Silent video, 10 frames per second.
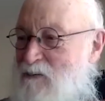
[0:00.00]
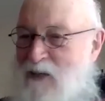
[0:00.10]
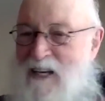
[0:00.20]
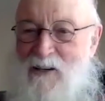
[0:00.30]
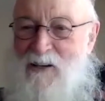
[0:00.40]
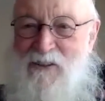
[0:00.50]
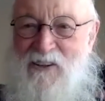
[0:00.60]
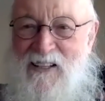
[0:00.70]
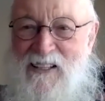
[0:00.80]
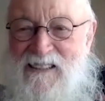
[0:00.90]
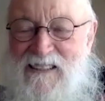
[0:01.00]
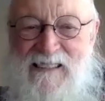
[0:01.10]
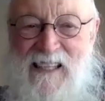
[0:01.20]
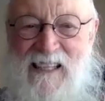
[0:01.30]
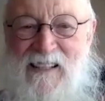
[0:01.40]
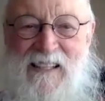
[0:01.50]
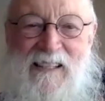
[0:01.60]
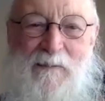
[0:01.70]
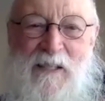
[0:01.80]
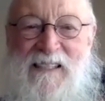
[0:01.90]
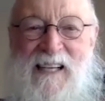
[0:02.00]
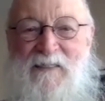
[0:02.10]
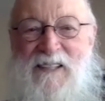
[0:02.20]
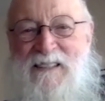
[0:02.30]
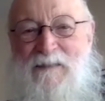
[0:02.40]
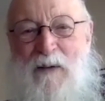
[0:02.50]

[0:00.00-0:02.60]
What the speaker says: the piano with all these things. And in the meantime, it's